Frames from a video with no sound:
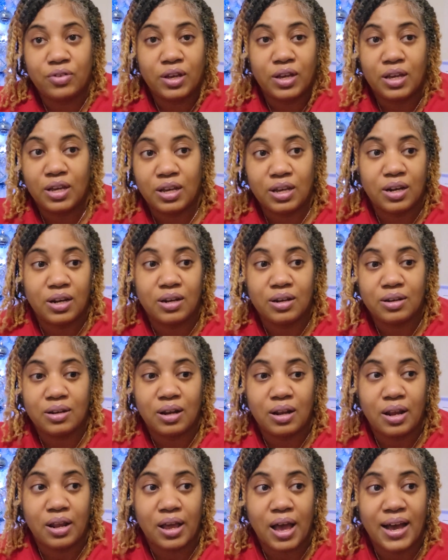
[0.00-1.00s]
and
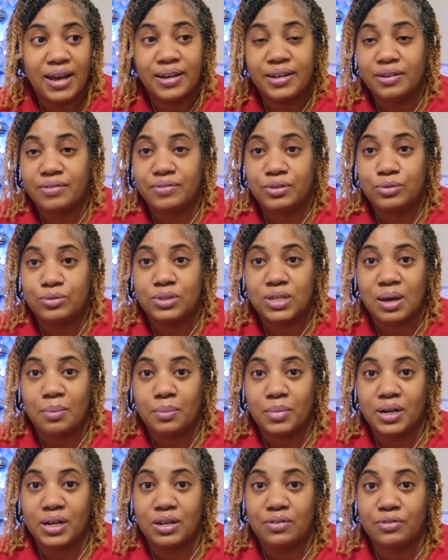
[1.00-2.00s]
I could have used that
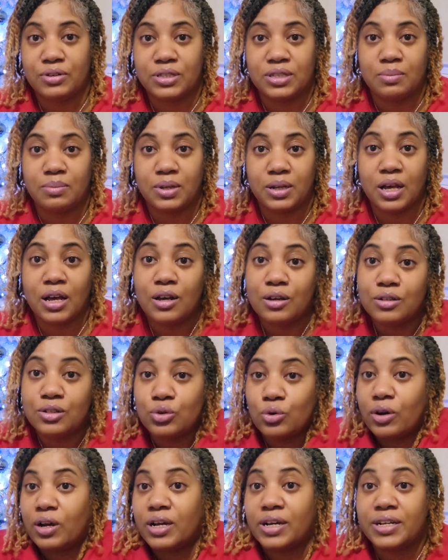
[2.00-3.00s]
money for something else,
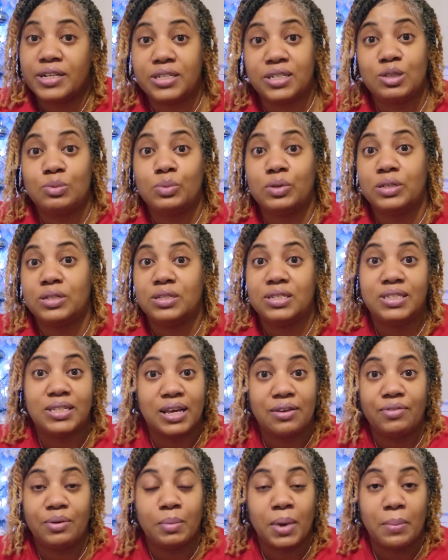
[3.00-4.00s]
or I could have just been
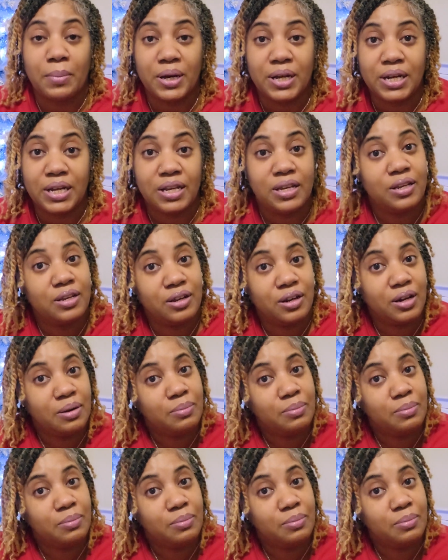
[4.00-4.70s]
saving my money. You know